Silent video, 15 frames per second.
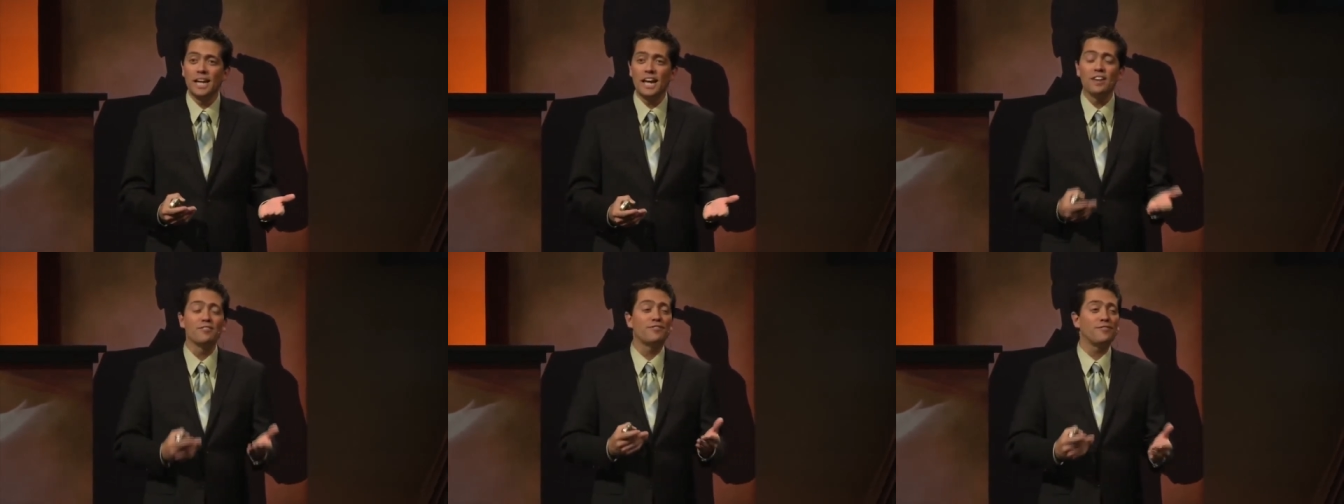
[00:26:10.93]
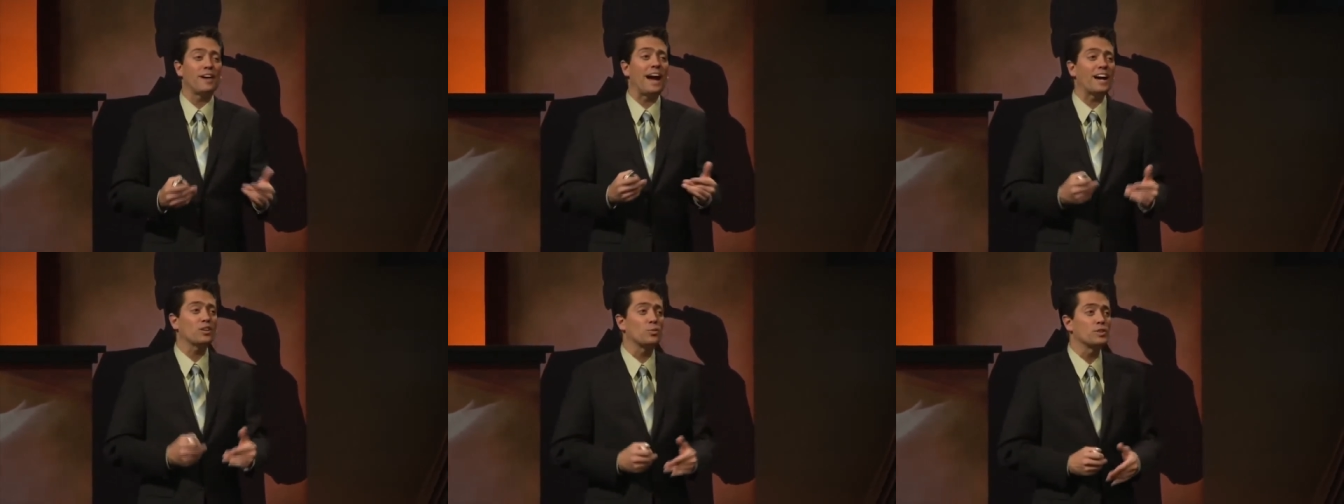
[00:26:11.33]
In
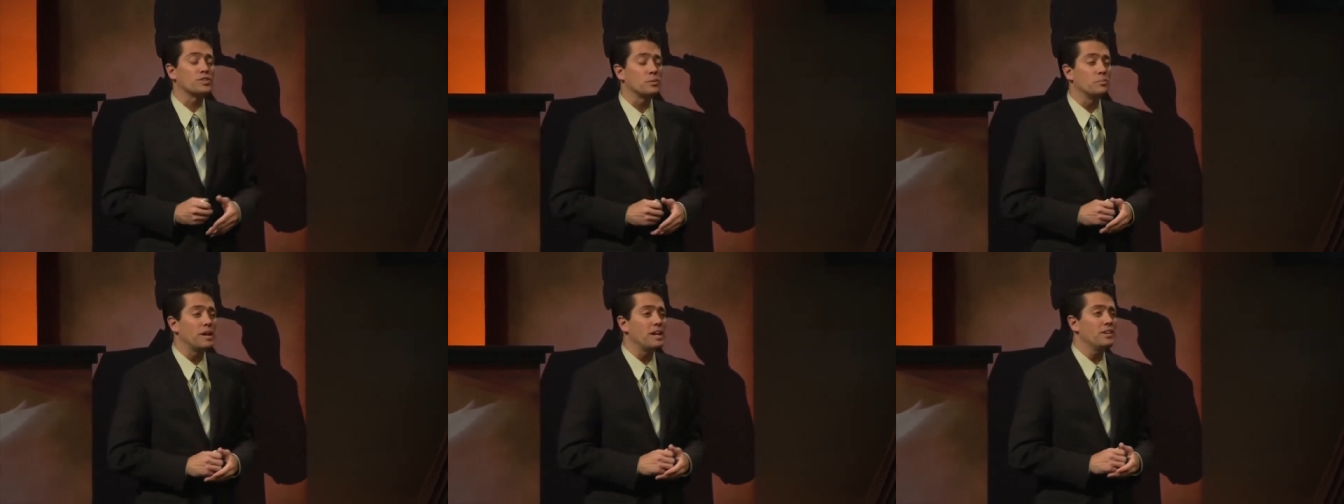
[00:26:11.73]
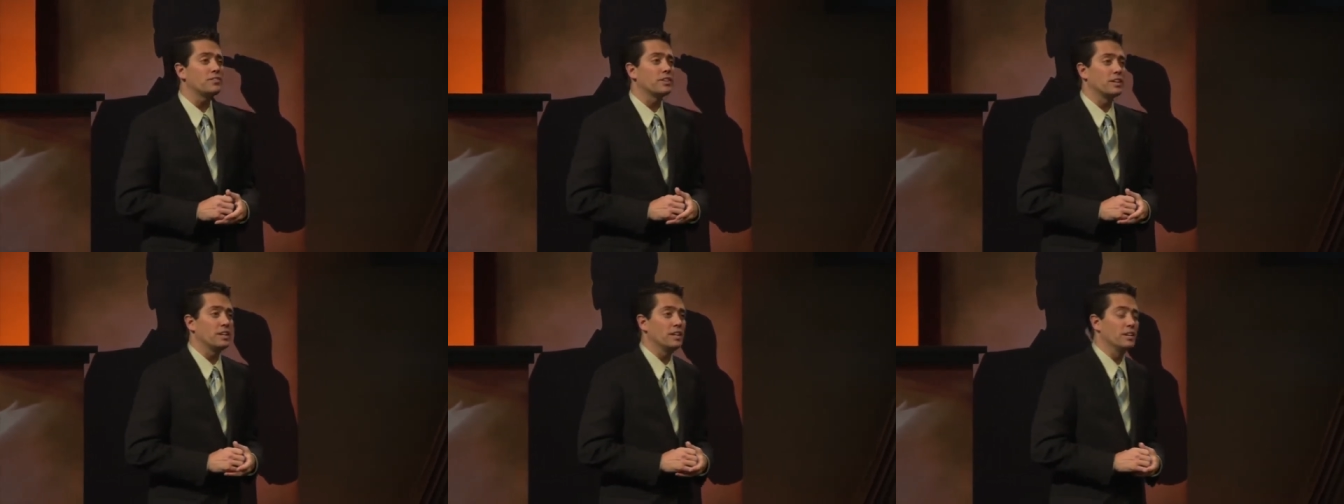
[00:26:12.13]
fact, what's
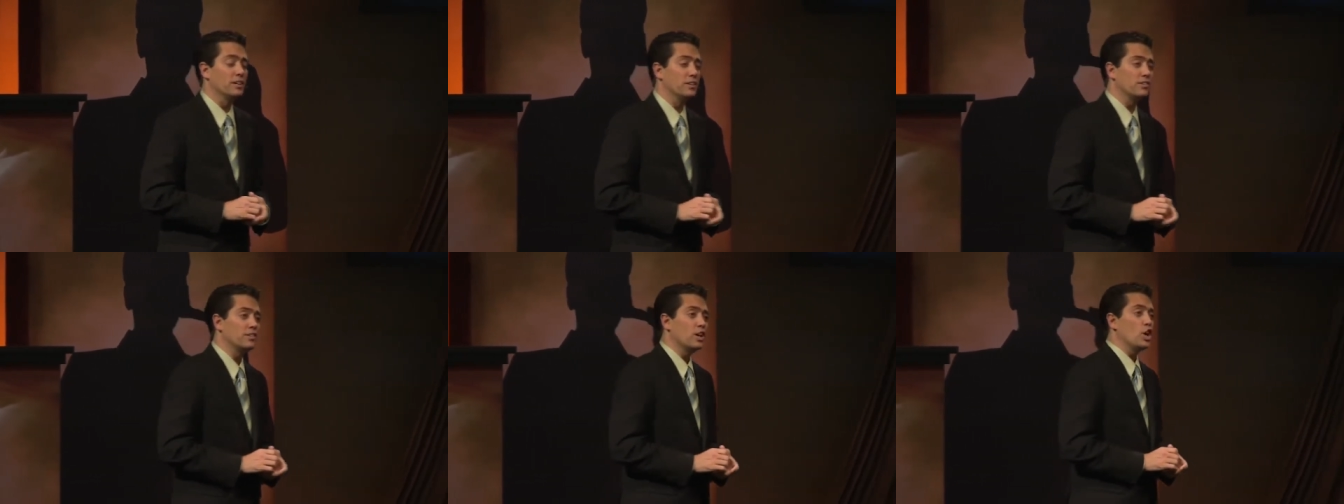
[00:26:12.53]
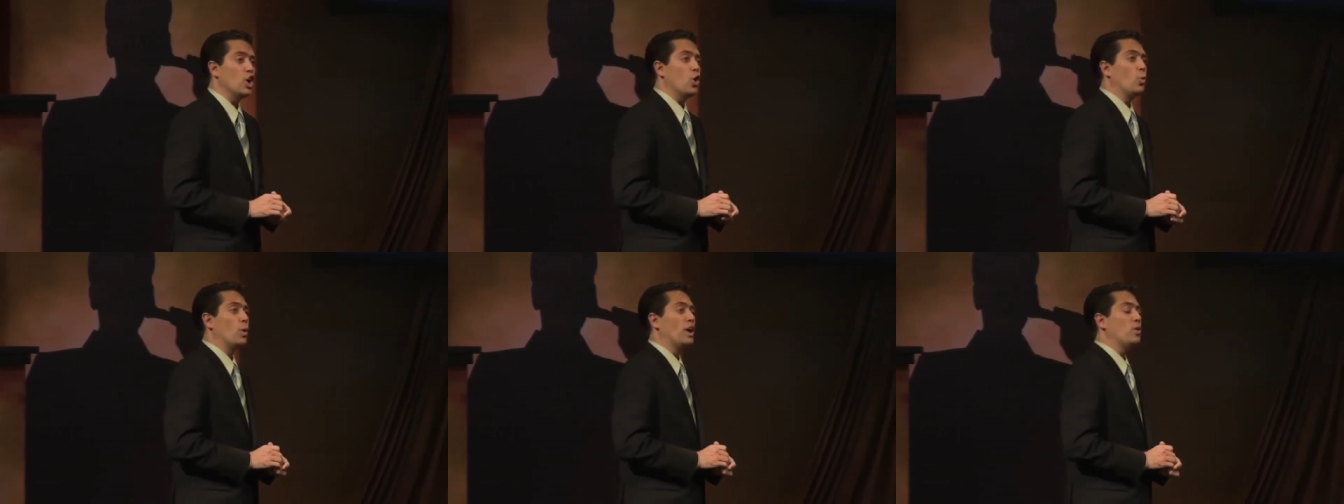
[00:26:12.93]
amazing is
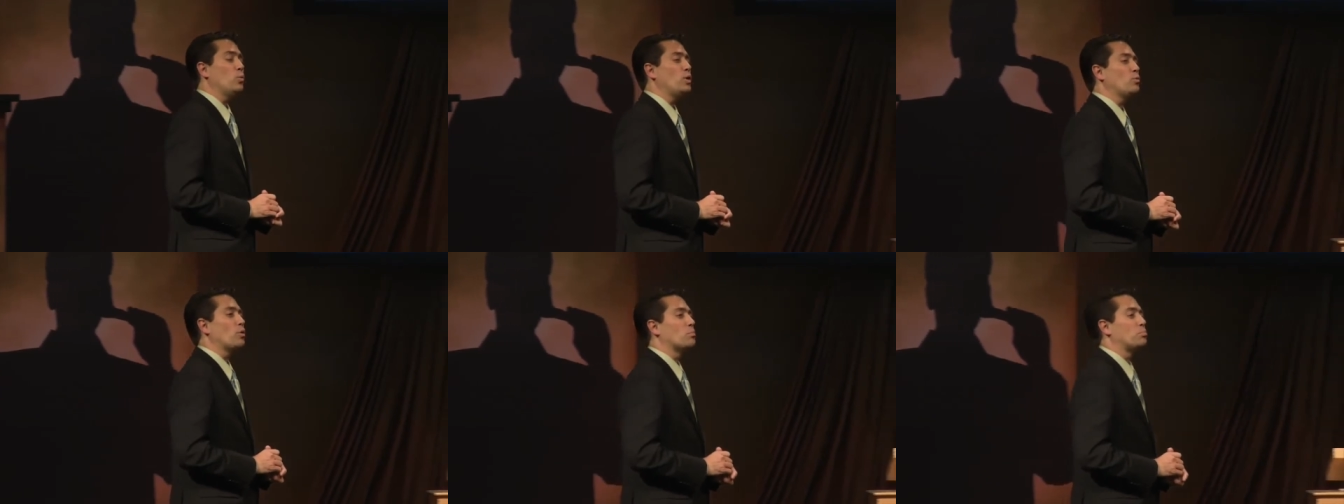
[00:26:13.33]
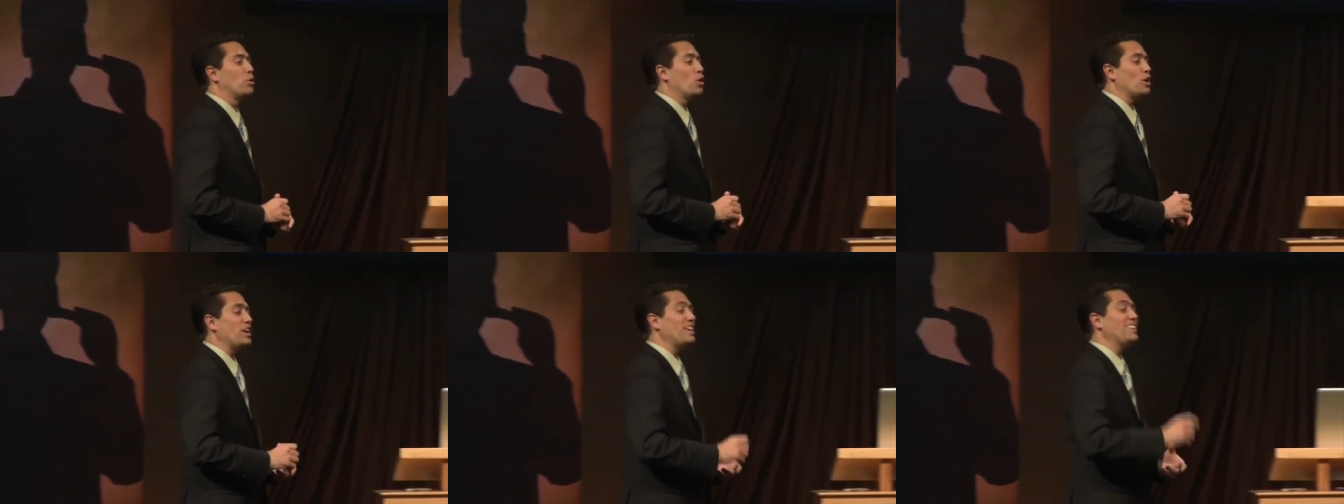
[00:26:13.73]
when we were
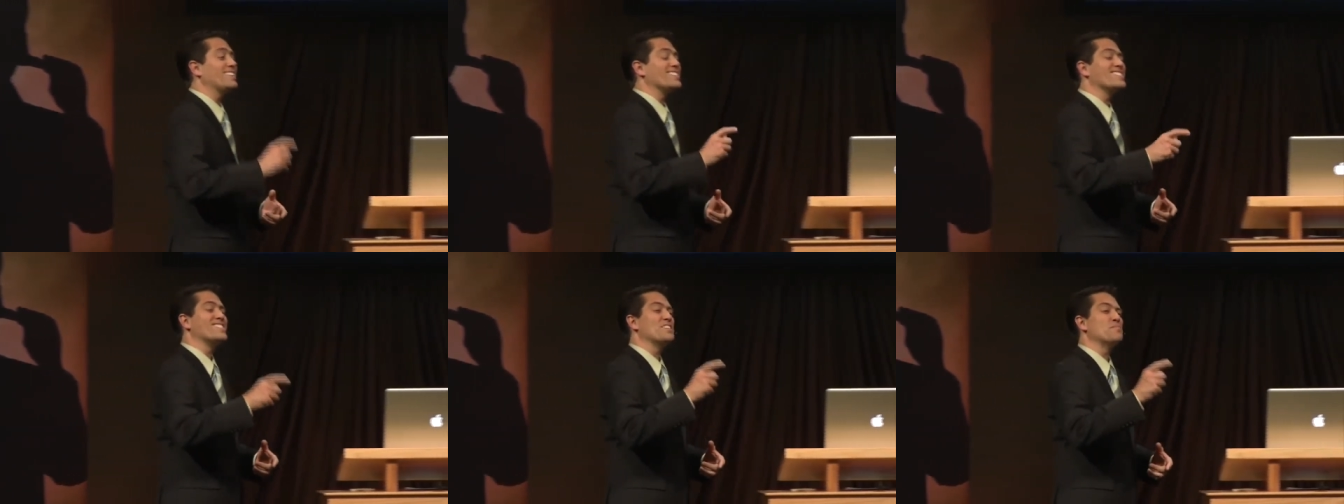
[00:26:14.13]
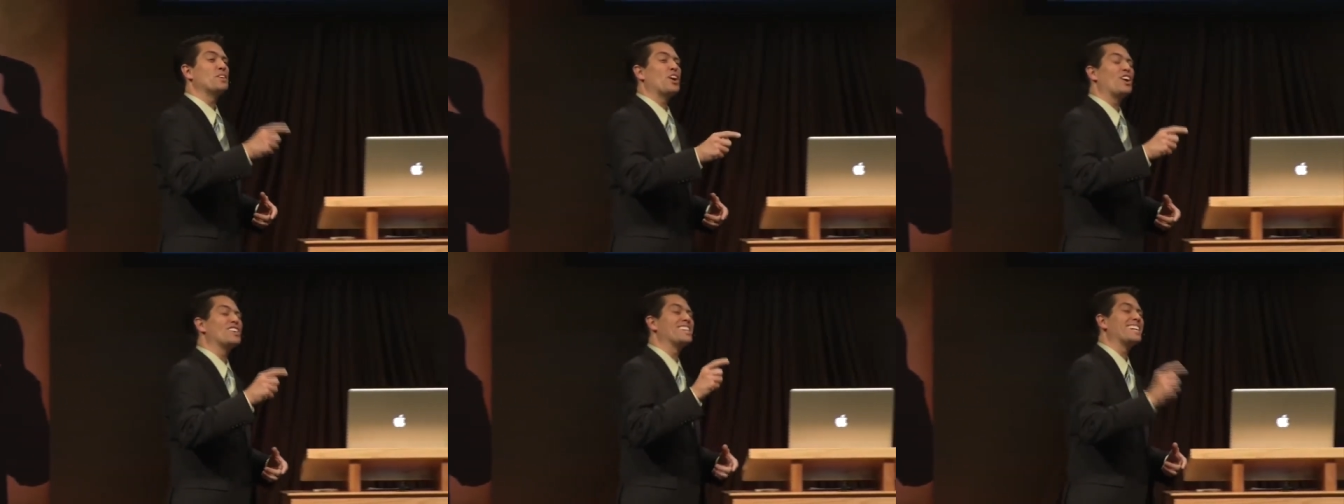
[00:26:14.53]
putting this
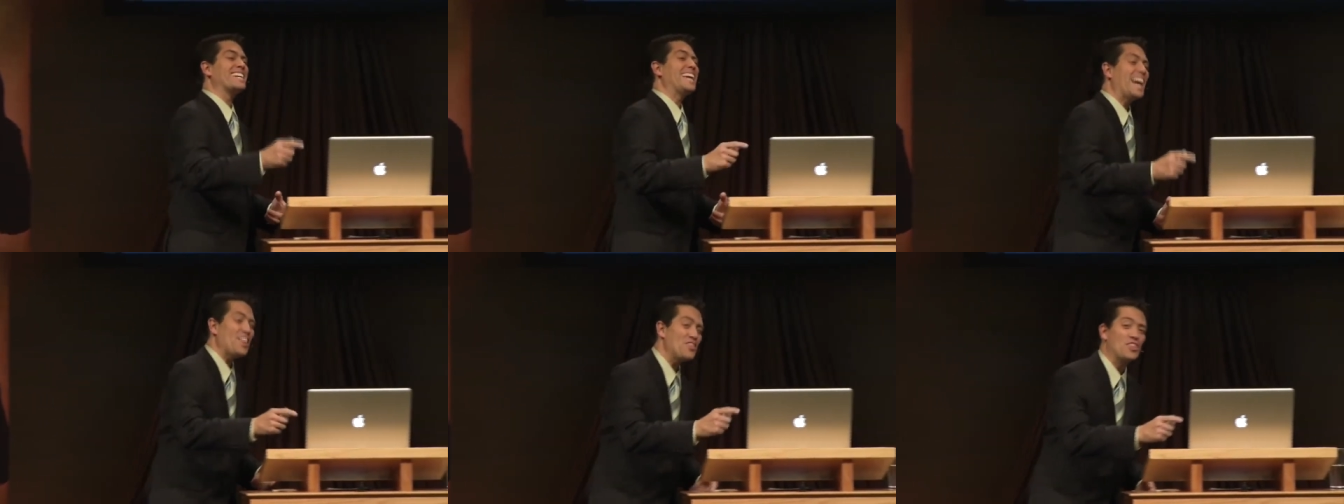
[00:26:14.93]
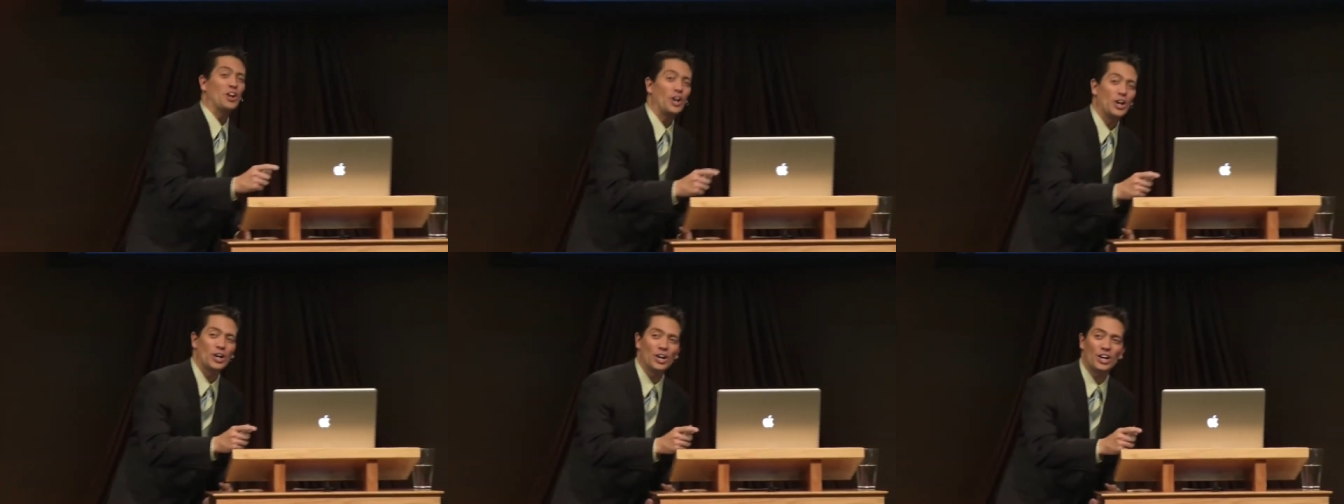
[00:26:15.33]
seminar
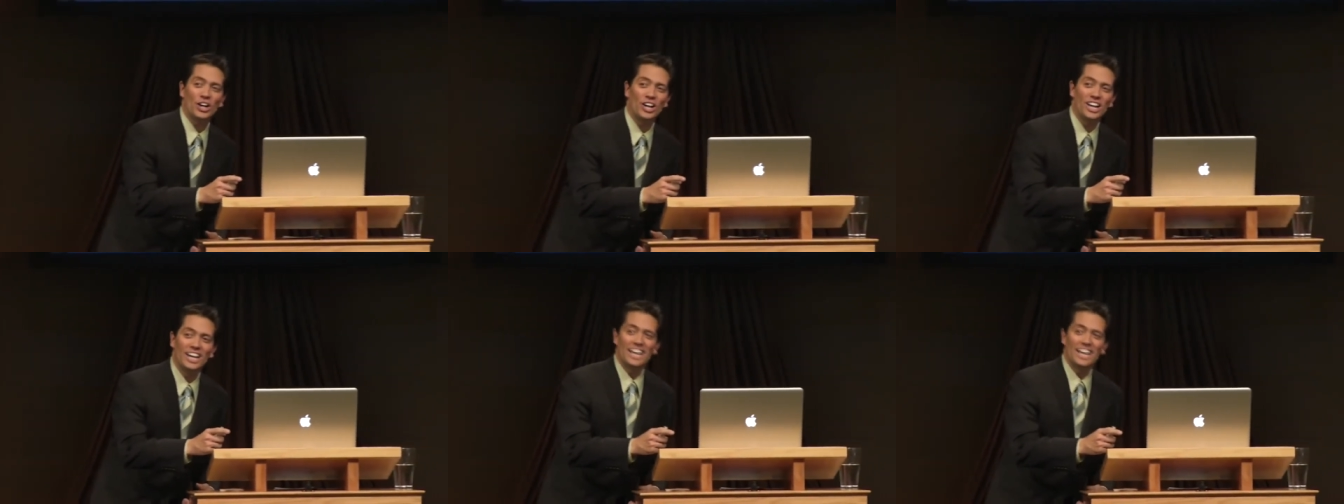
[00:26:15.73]
together